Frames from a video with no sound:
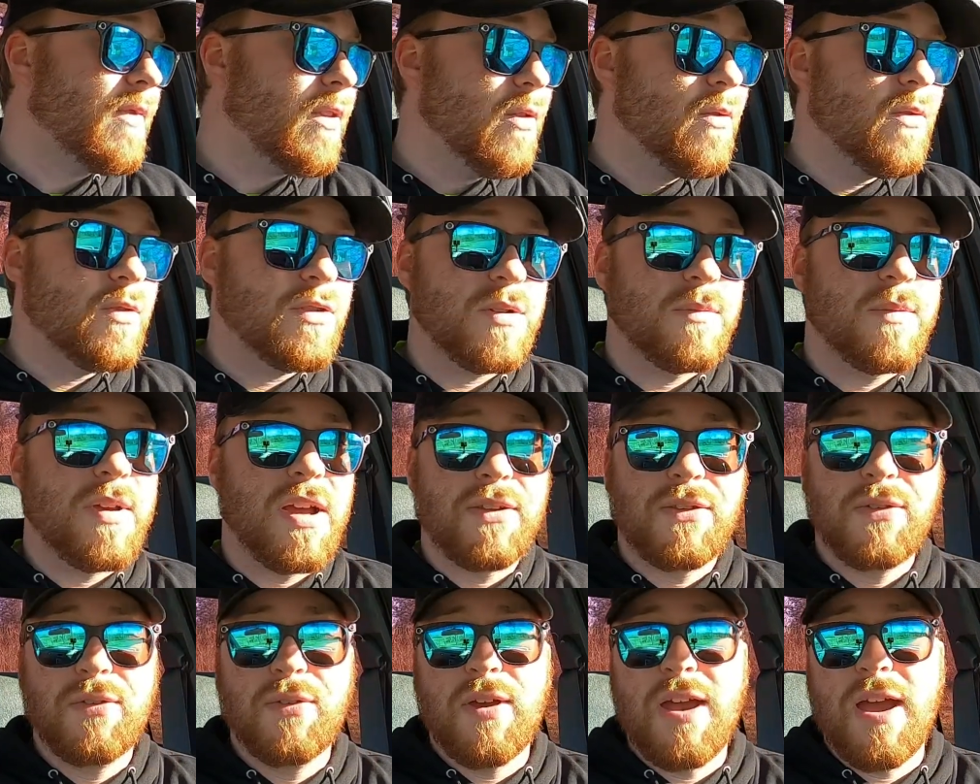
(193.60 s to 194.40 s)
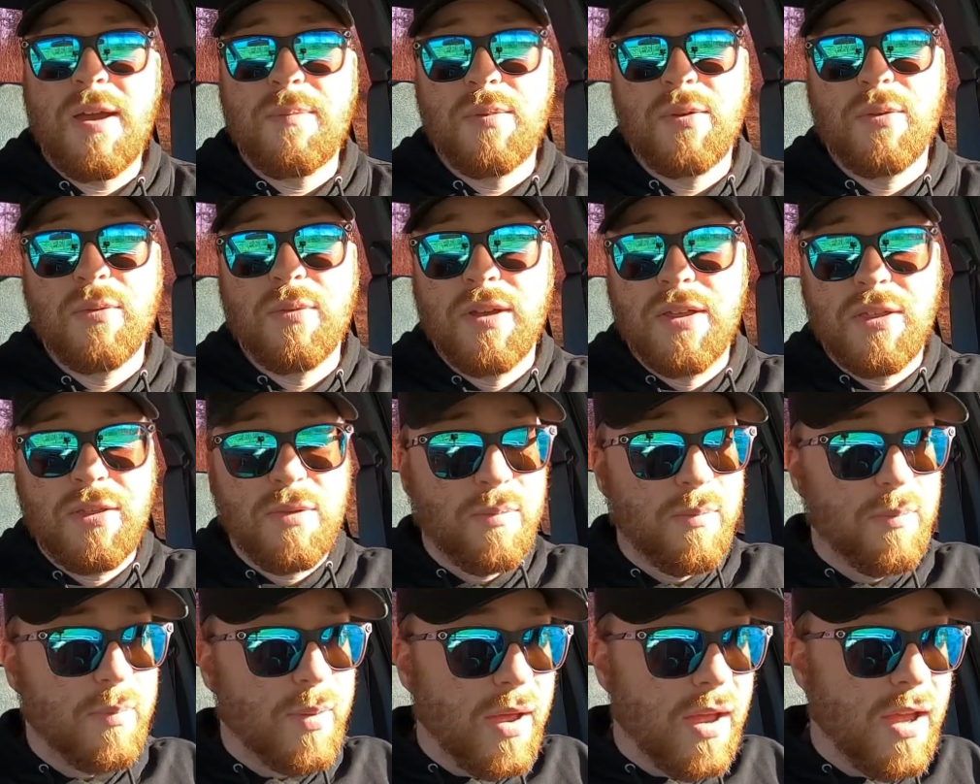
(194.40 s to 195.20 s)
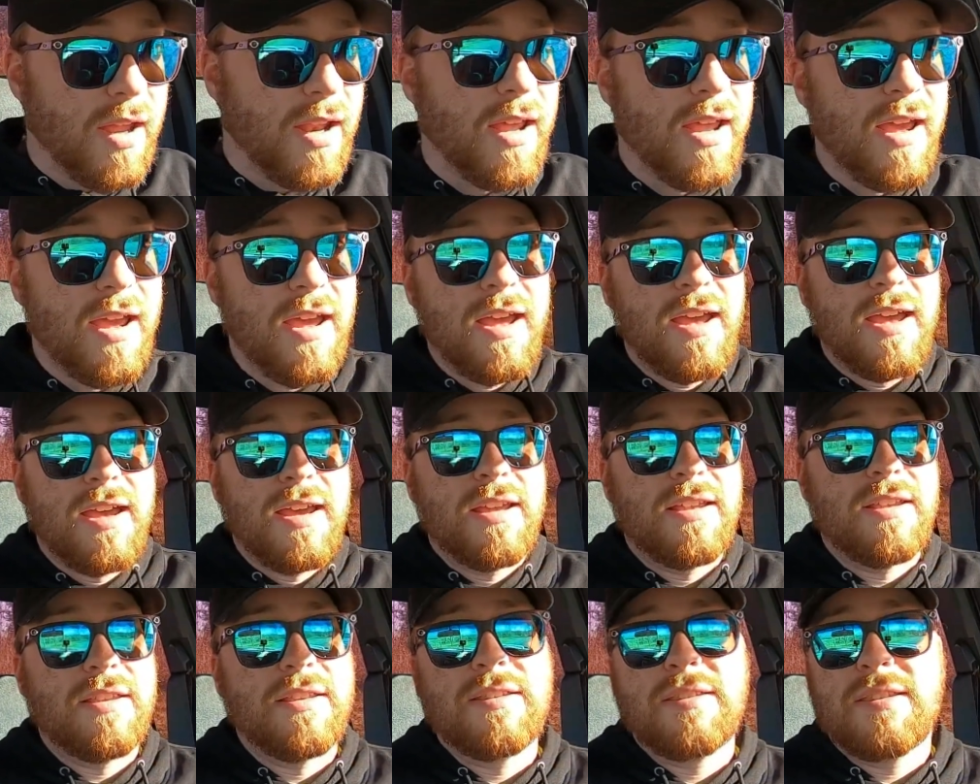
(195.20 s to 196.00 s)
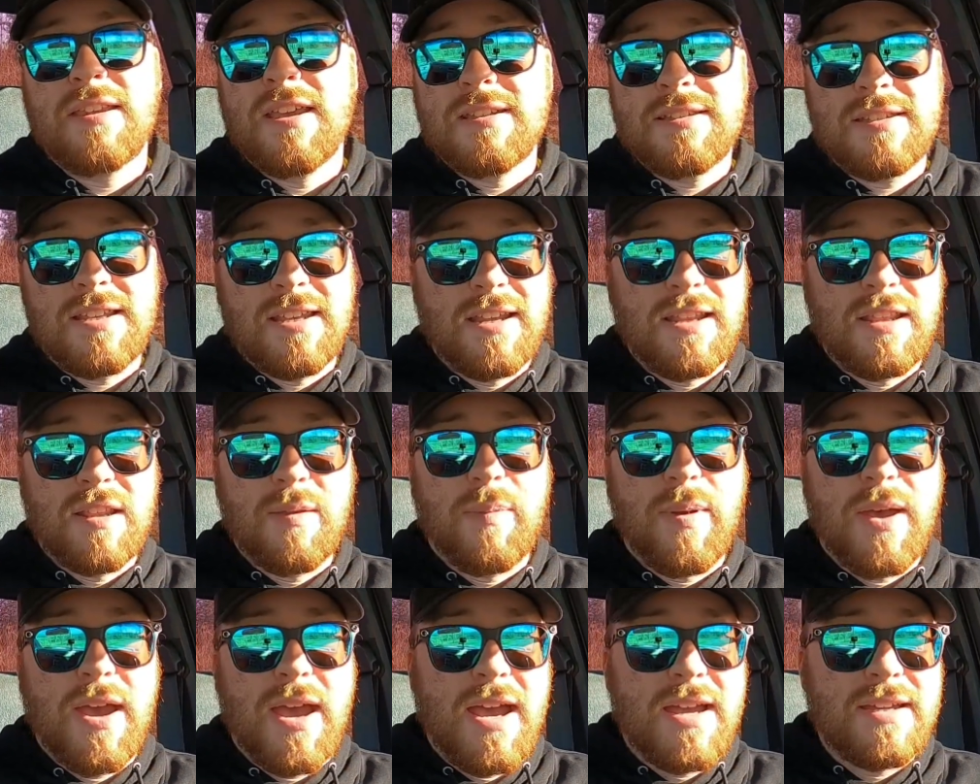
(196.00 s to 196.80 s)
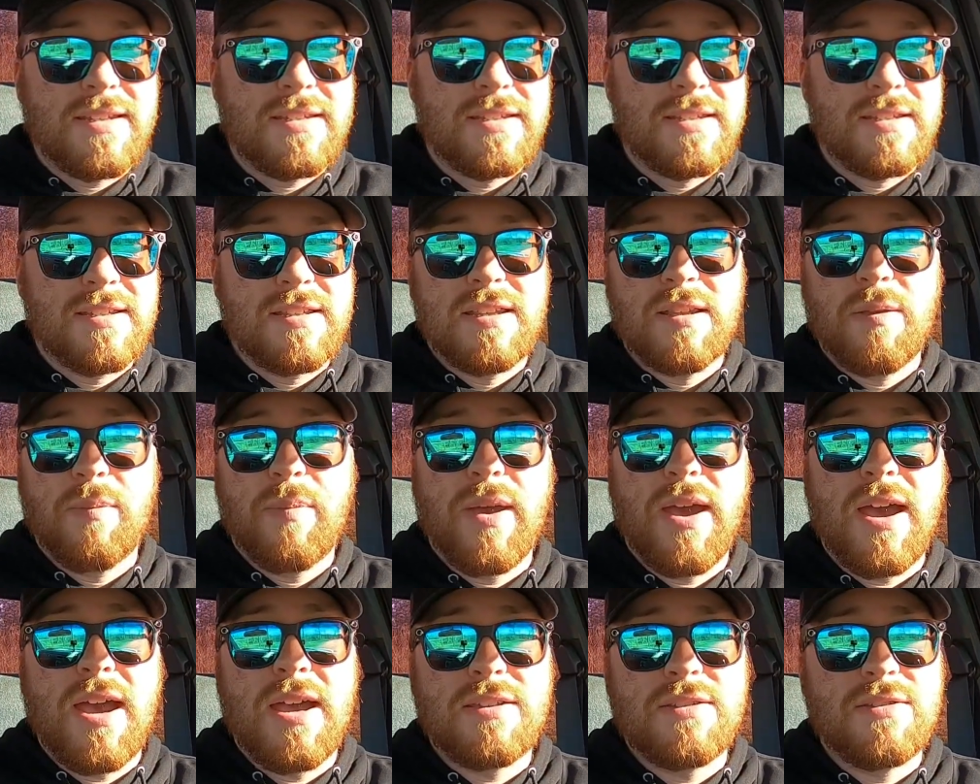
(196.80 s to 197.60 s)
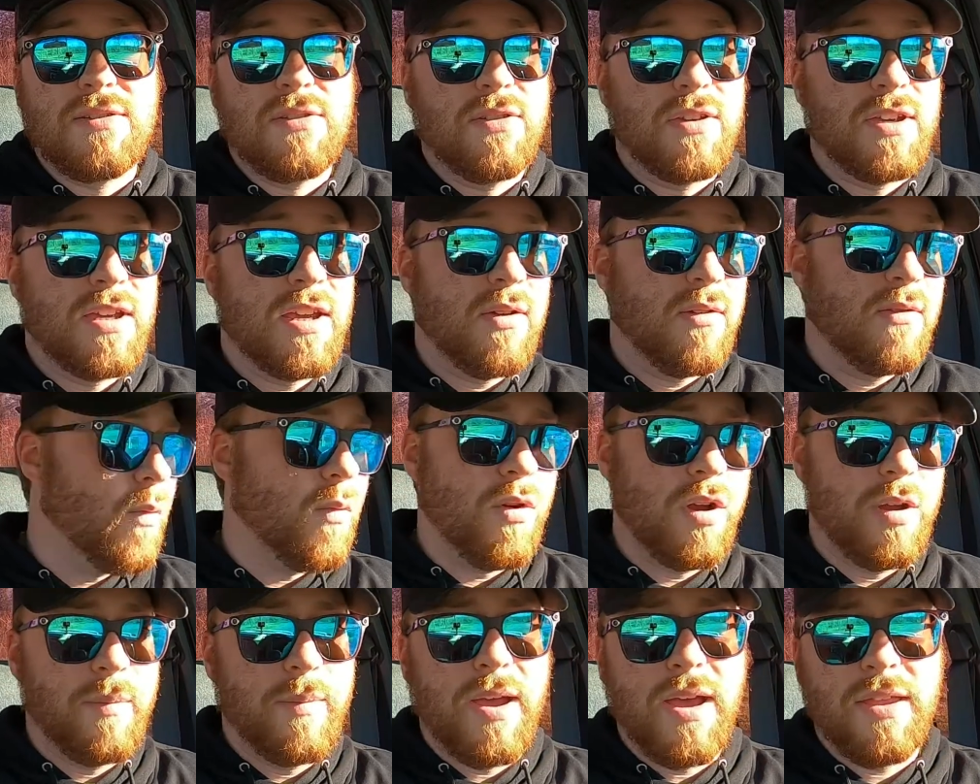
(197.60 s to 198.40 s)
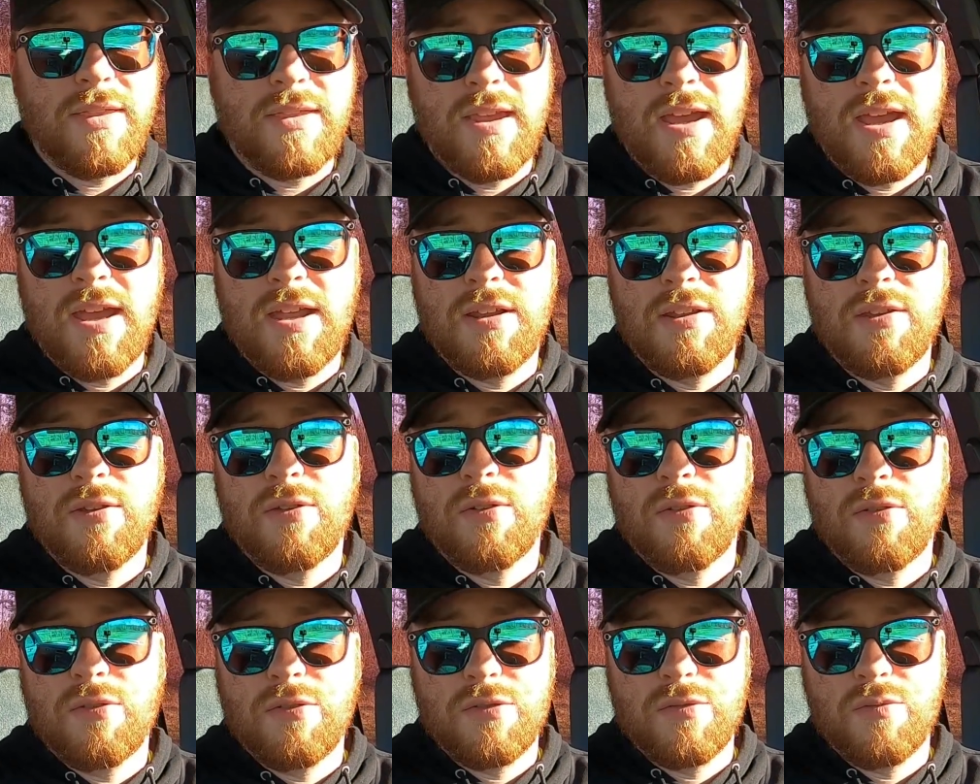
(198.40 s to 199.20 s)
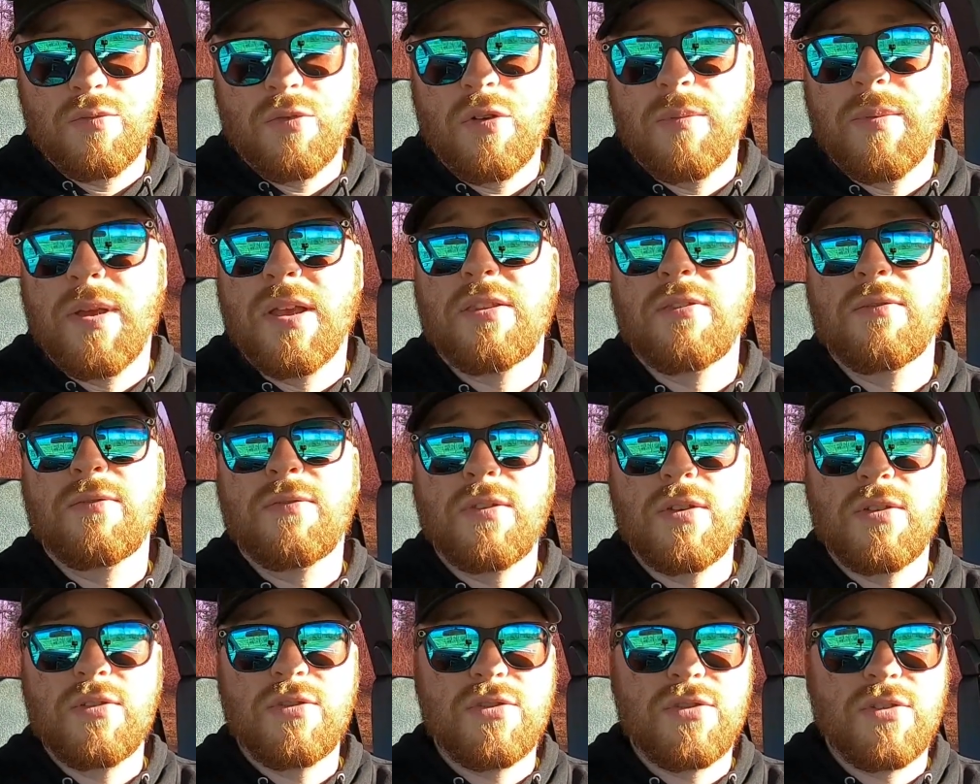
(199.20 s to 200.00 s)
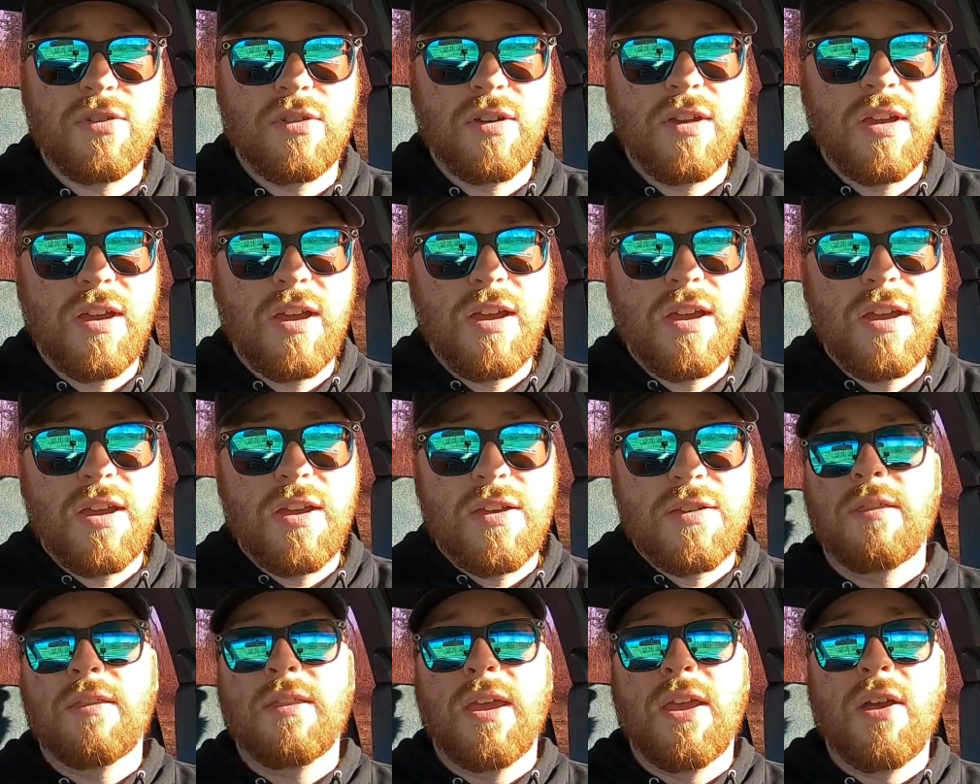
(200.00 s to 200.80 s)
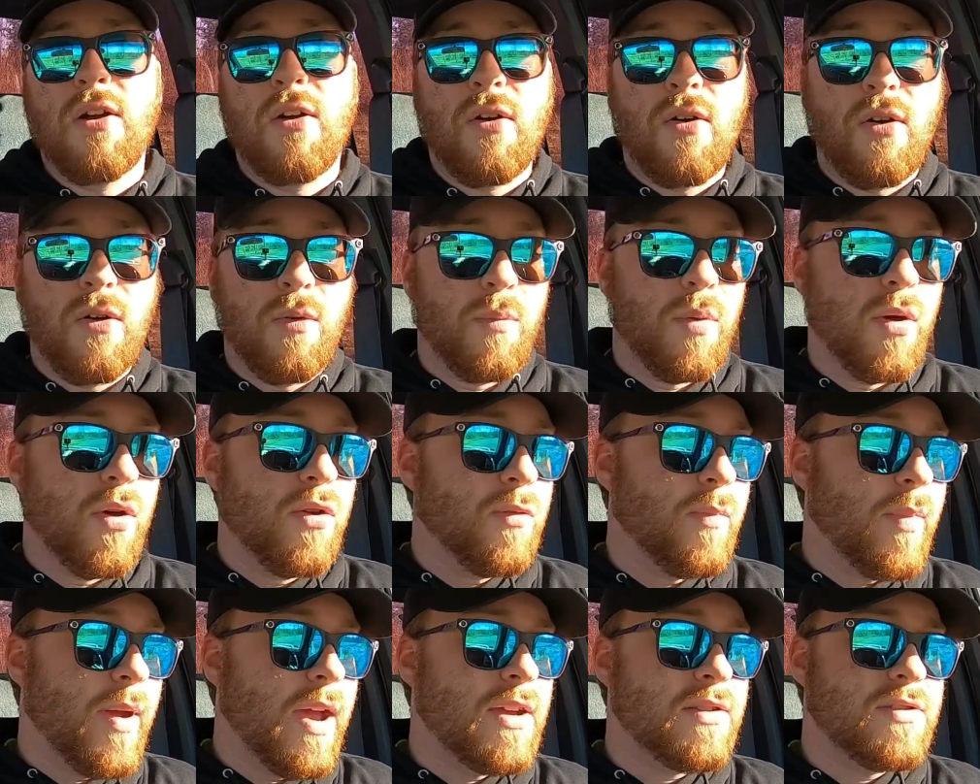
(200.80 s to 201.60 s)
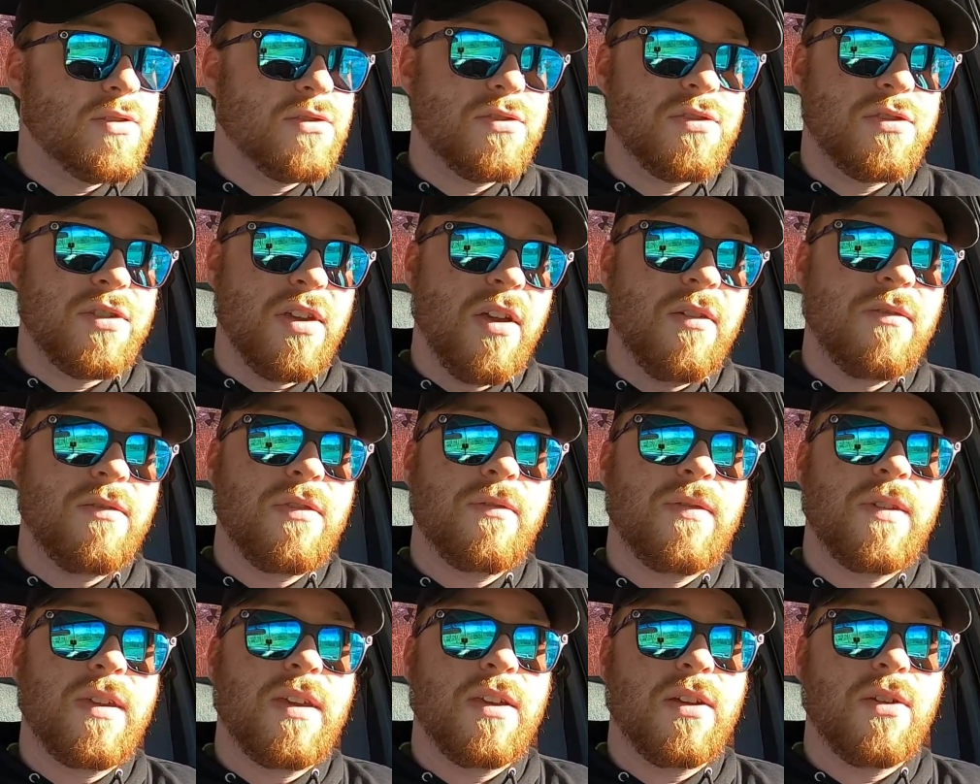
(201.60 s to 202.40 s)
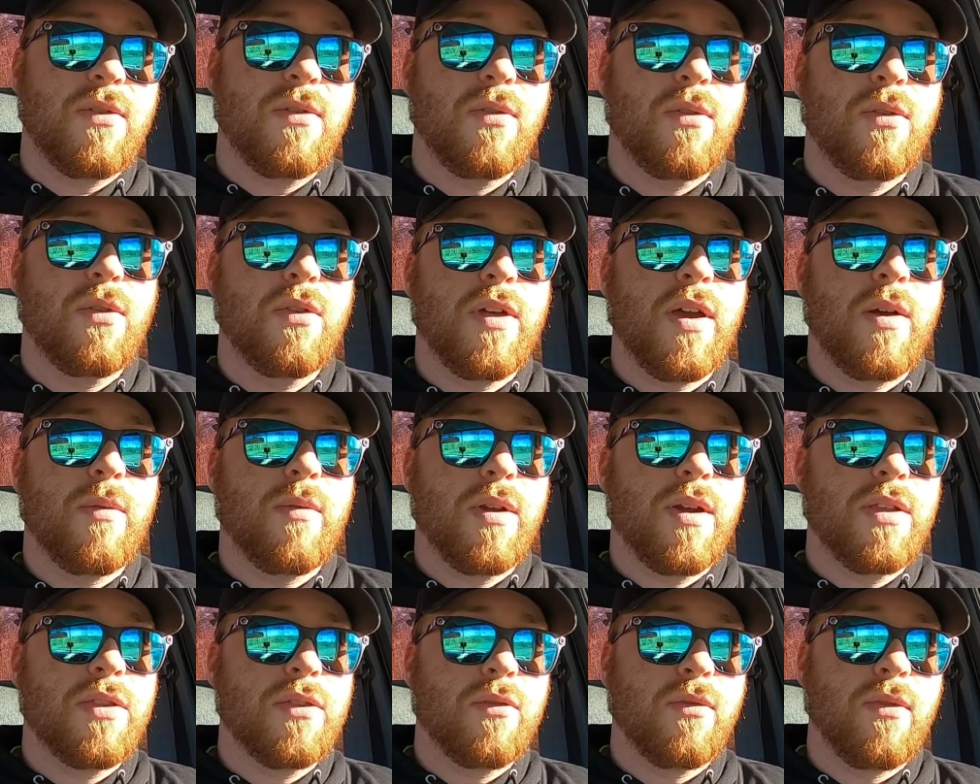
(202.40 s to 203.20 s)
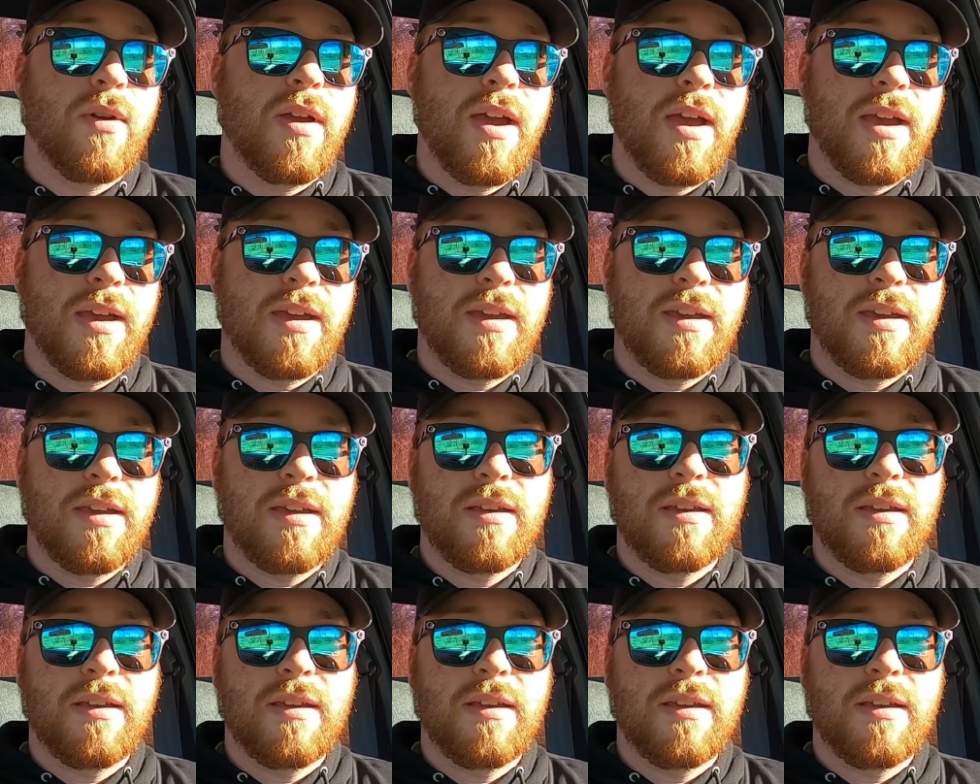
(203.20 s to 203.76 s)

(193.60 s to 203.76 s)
which I'm not too happy with. But things that in the past is in the past. You can't worry about that, and you can only just worry about the future. Both passengers of the vehicle that were in the wreck,